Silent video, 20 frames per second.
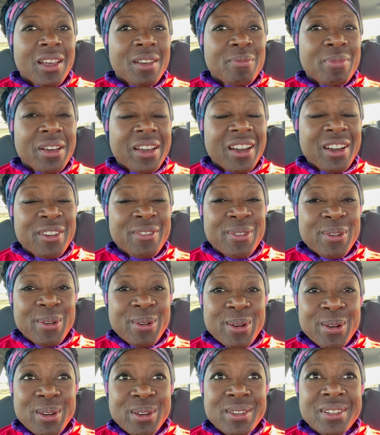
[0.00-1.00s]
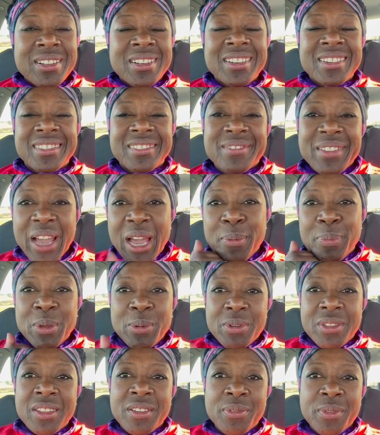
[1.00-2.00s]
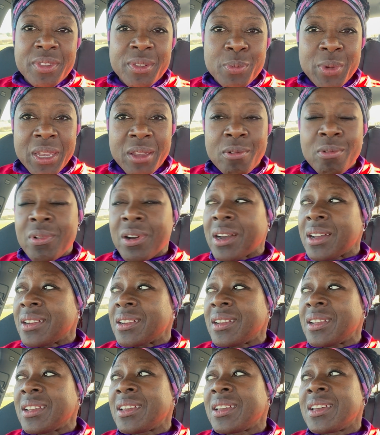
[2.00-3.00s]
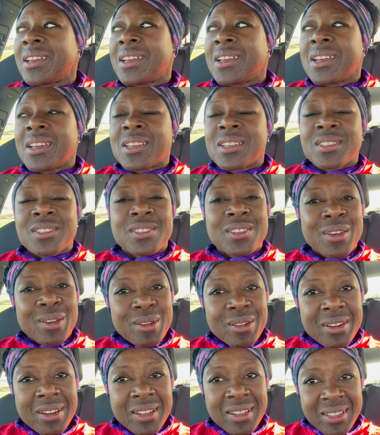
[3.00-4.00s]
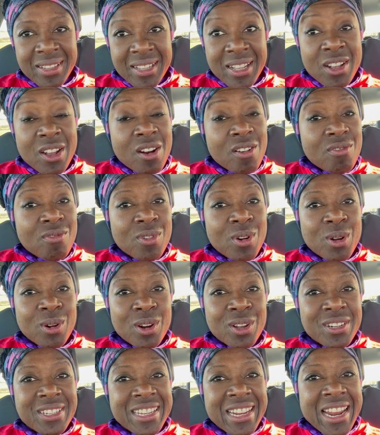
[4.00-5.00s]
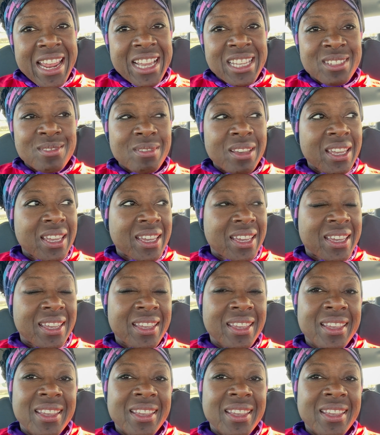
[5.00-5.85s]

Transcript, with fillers: But overall, happy with the week one. So roll on to next week.